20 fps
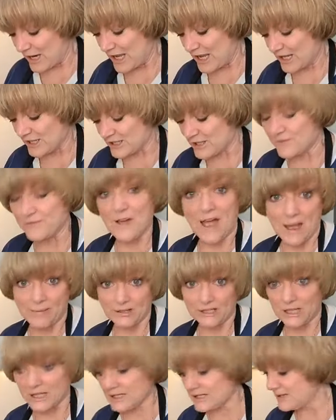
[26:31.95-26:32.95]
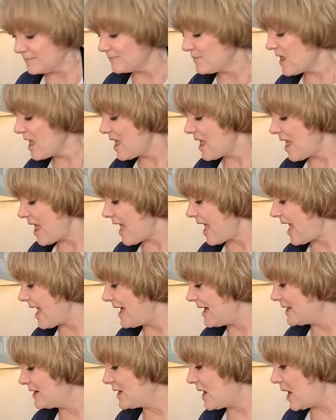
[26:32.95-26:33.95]
it's fabulous.
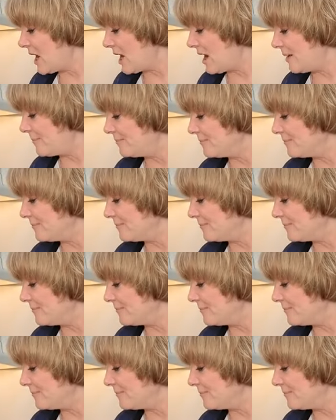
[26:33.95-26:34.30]
And um,